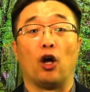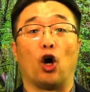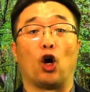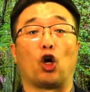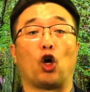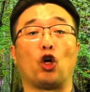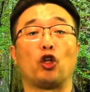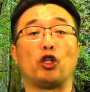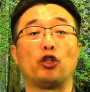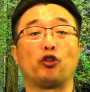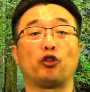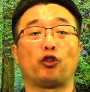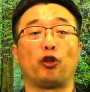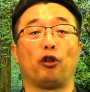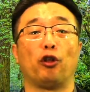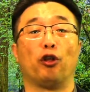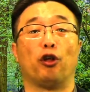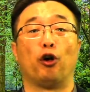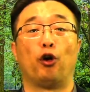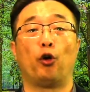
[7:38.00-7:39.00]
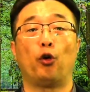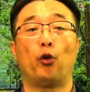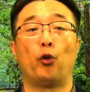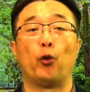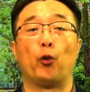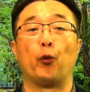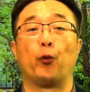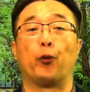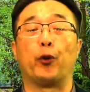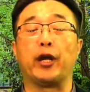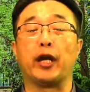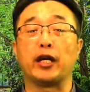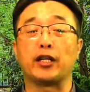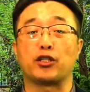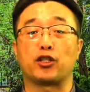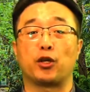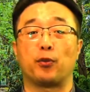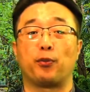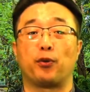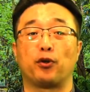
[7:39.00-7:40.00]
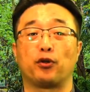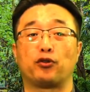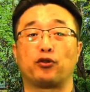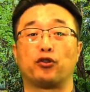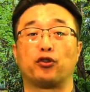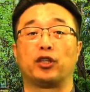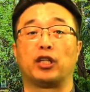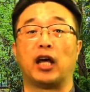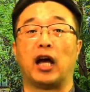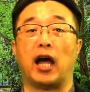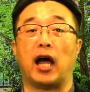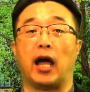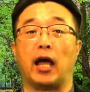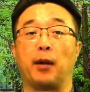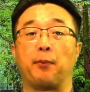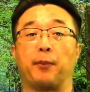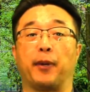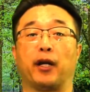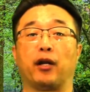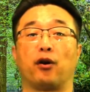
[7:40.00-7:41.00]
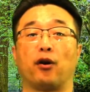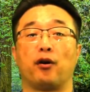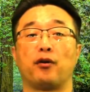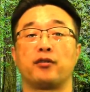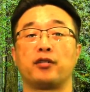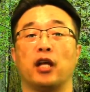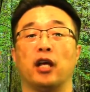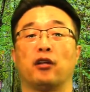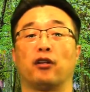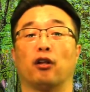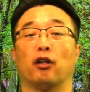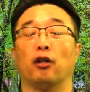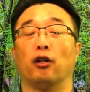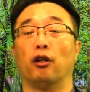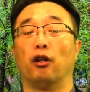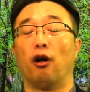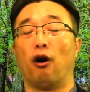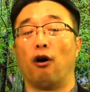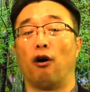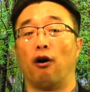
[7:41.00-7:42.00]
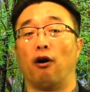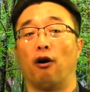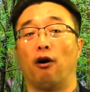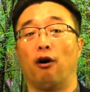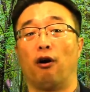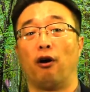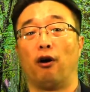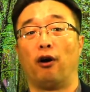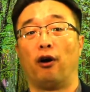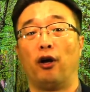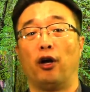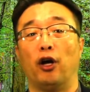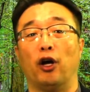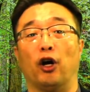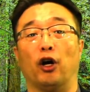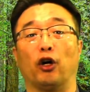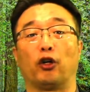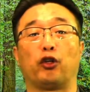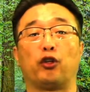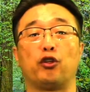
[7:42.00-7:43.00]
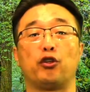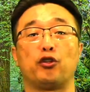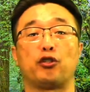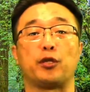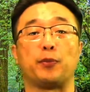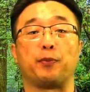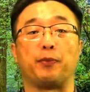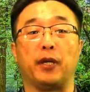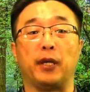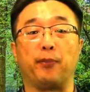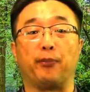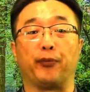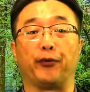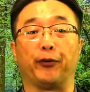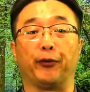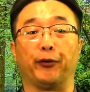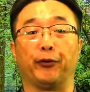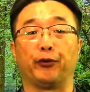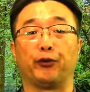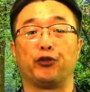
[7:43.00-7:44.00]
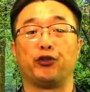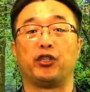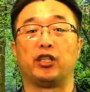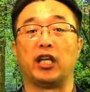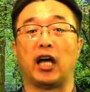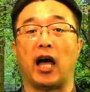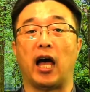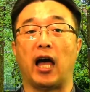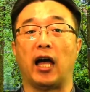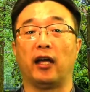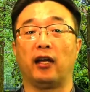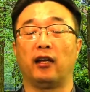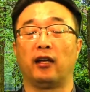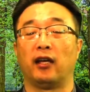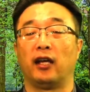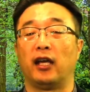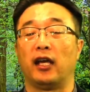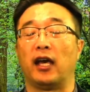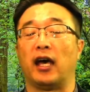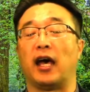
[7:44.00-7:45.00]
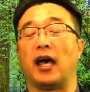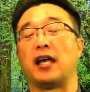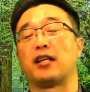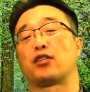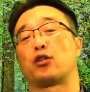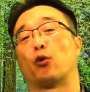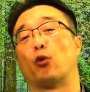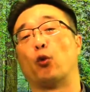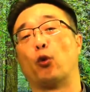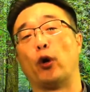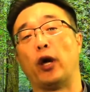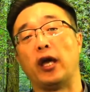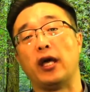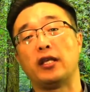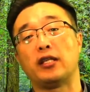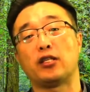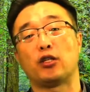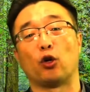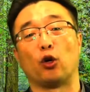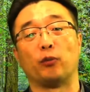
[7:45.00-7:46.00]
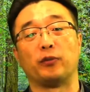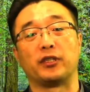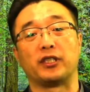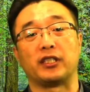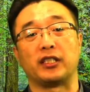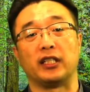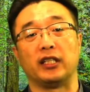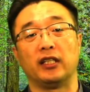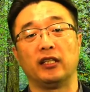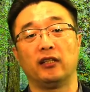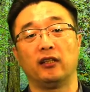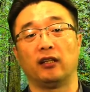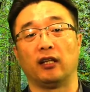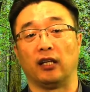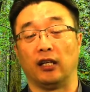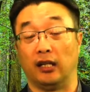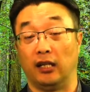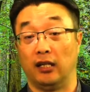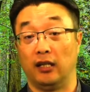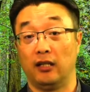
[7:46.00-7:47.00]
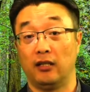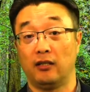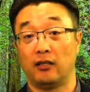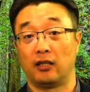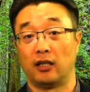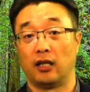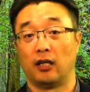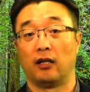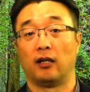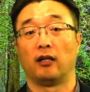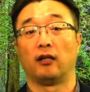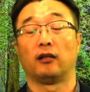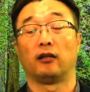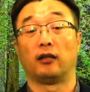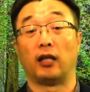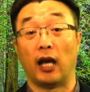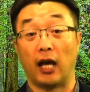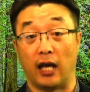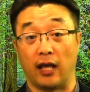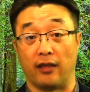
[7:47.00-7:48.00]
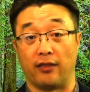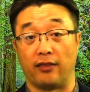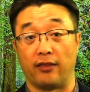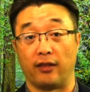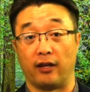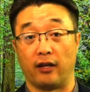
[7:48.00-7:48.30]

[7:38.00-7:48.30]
According to the law, we are supposed to die because the law accused the people to die, as the wage of sin is death.